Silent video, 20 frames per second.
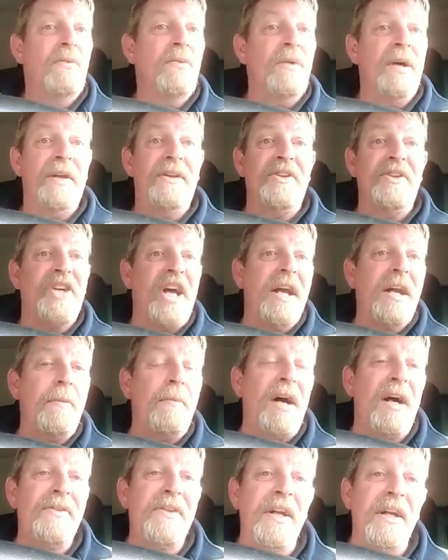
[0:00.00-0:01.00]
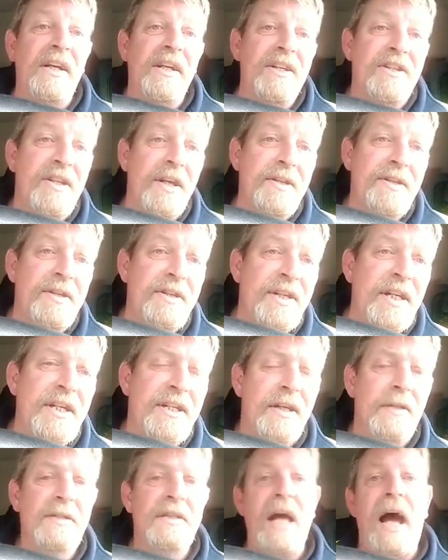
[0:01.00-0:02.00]
With the gerrymandering of
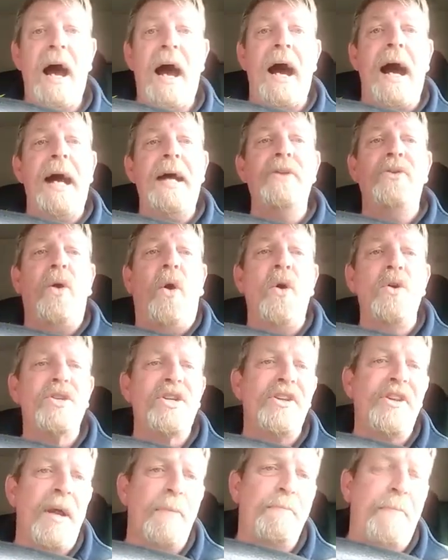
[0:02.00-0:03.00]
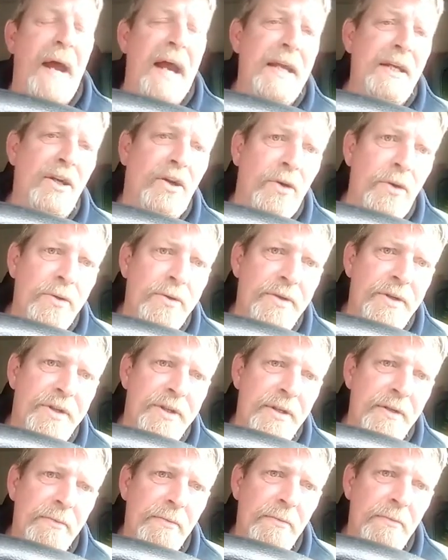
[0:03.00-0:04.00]
constituencies, IDOCs and the bent
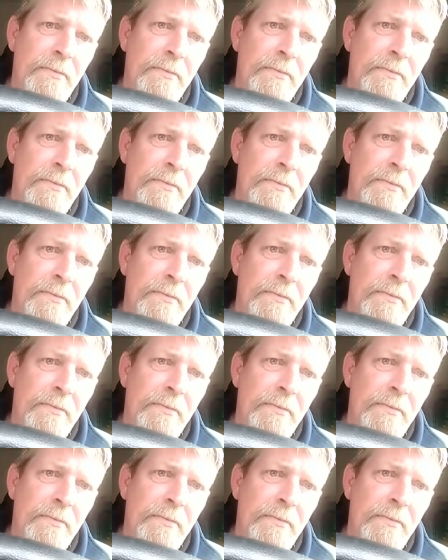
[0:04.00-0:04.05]
counts.